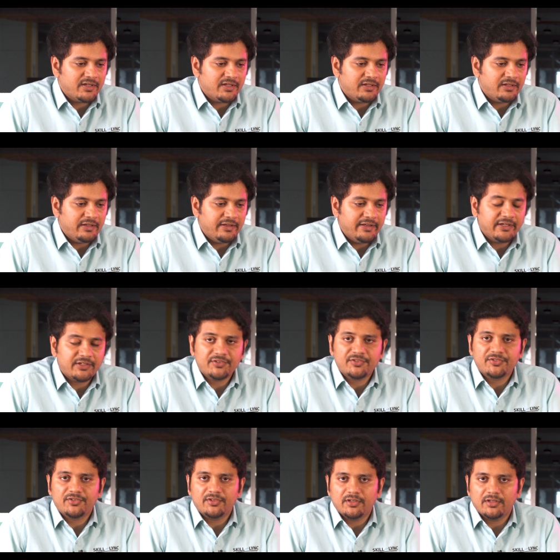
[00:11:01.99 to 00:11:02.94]
by
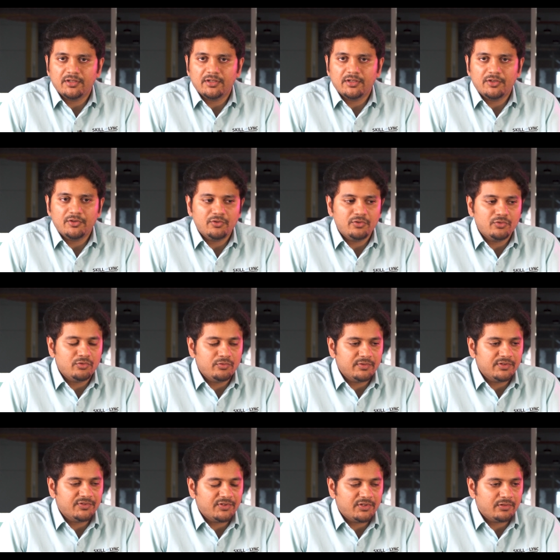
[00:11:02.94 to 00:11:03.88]
ex uh, you know
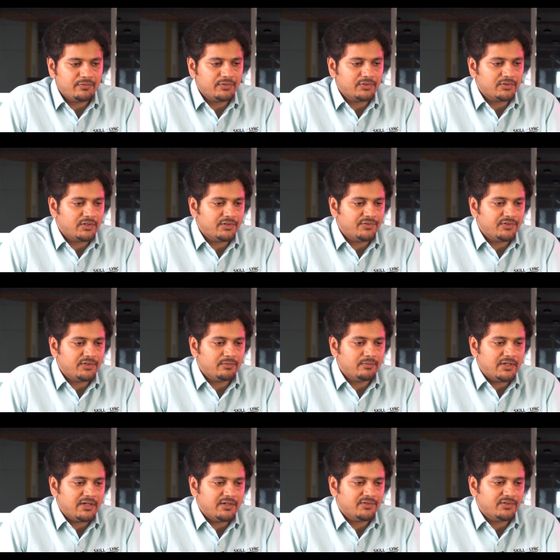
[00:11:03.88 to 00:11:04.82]
University of
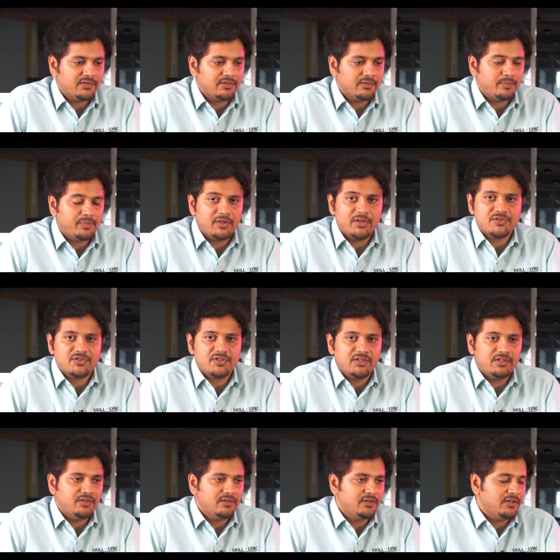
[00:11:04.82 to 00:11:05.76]
Wisconsin Madison
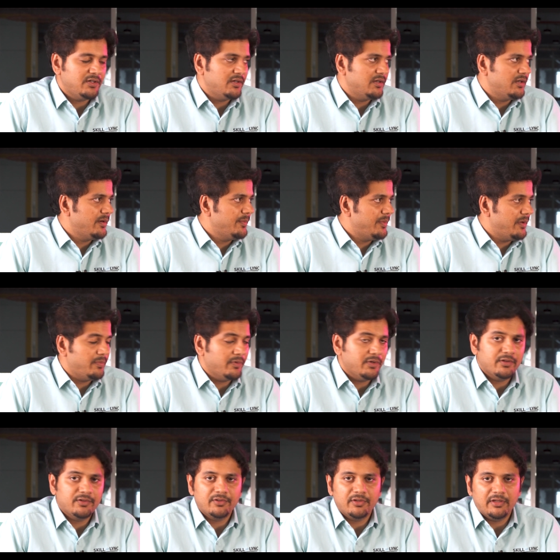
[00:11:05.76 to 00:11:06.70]
PhD uh,
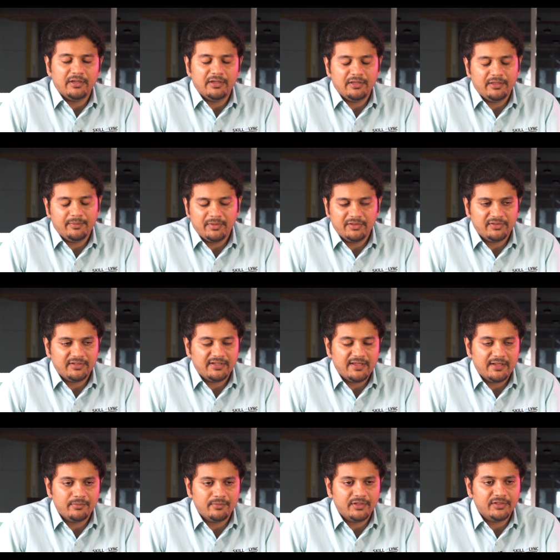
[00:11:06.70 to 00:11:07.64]
people,
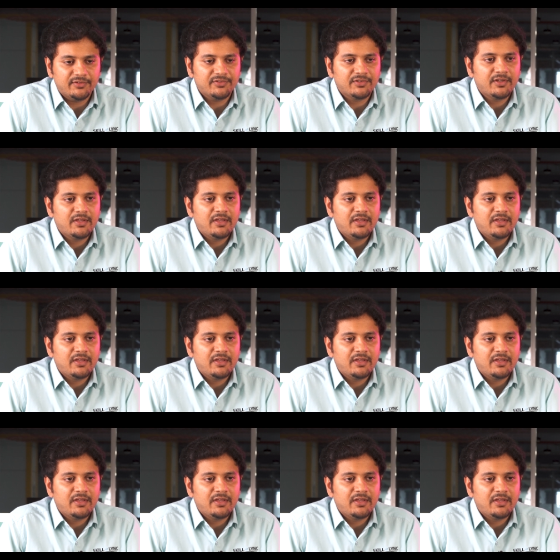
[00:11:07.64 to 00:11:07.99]
basically alumni.